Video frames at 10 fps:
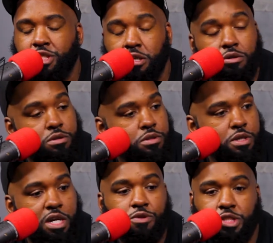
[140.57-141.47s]
show,
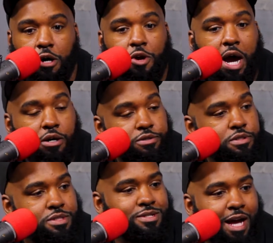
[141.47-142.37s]
and it was sold out.
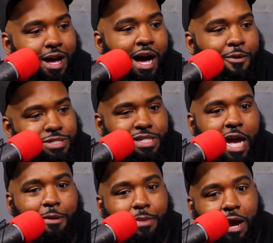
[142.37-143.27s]
I was
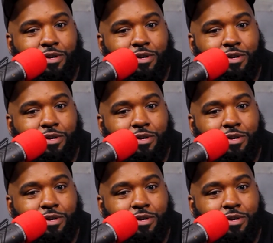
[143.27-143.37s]
like, man,